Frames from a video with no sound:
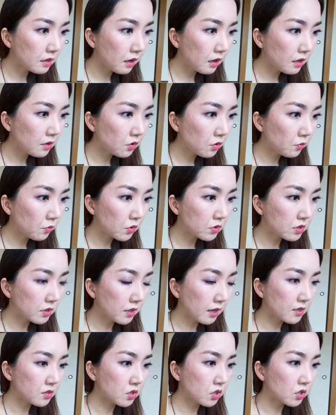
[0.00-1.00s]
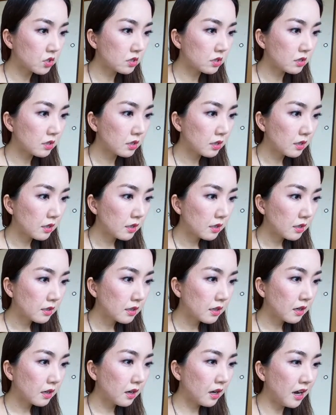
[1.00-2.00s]
I know most gaijin
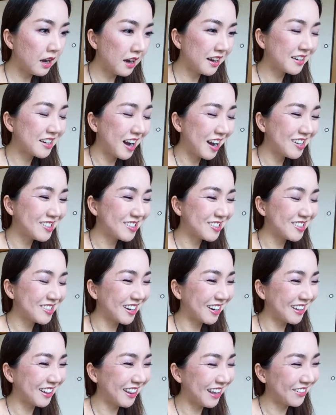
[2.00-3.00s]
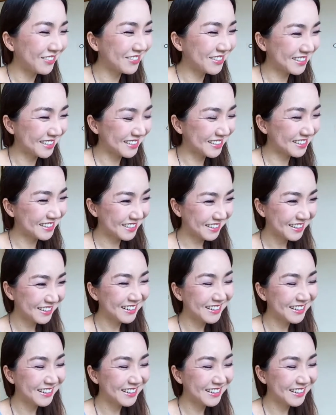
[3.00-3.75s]
are leftist.